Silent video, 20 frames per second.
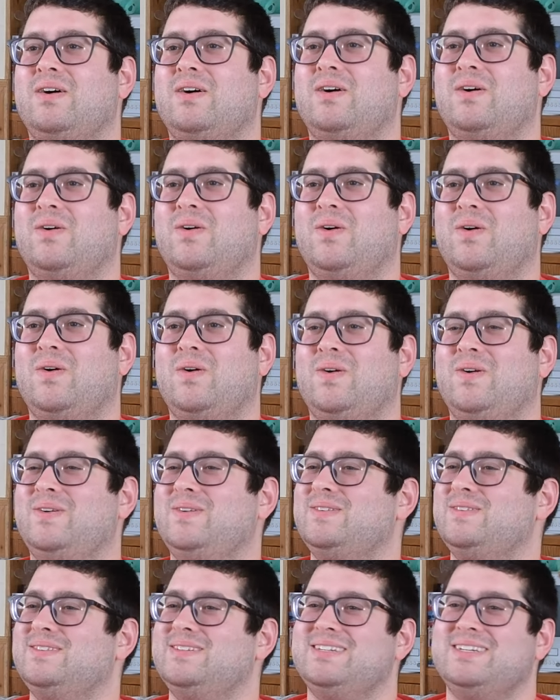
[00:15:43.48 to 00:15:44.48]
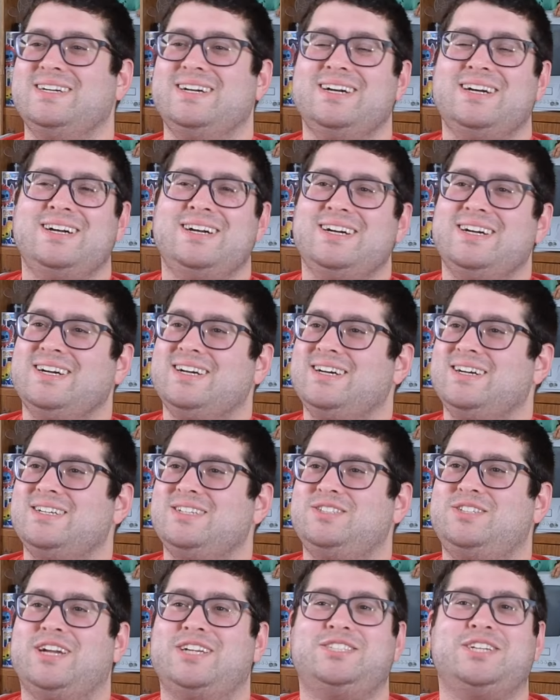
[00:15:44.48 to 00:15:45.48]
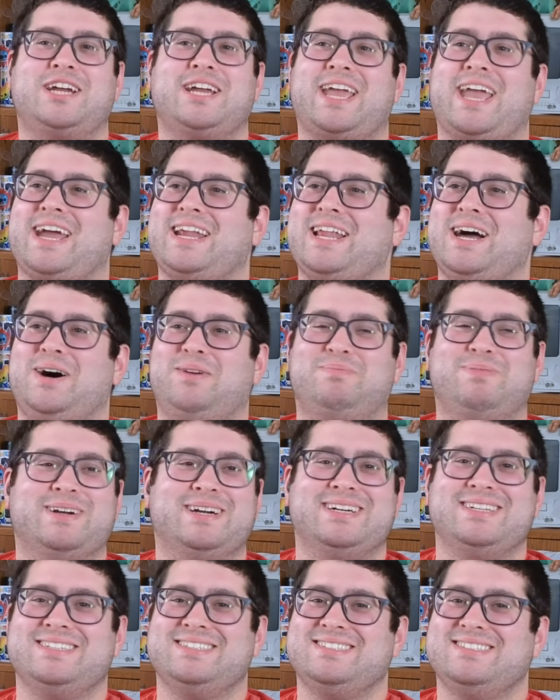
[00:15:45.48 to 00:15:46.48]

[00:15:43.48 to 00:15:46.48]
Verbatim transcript: oh, JJ can't help it.